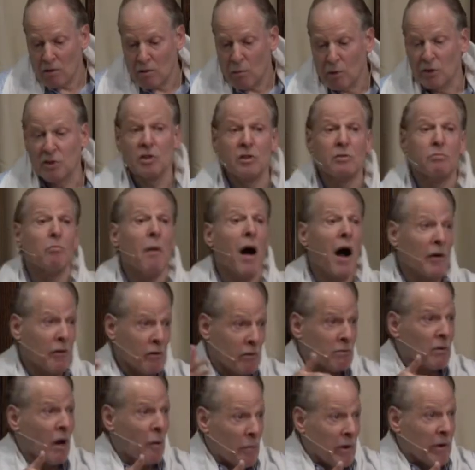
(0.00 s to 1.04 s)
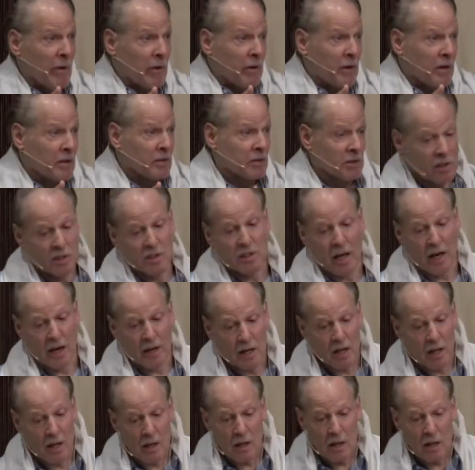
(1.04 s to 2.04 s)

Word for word: which is modern American society,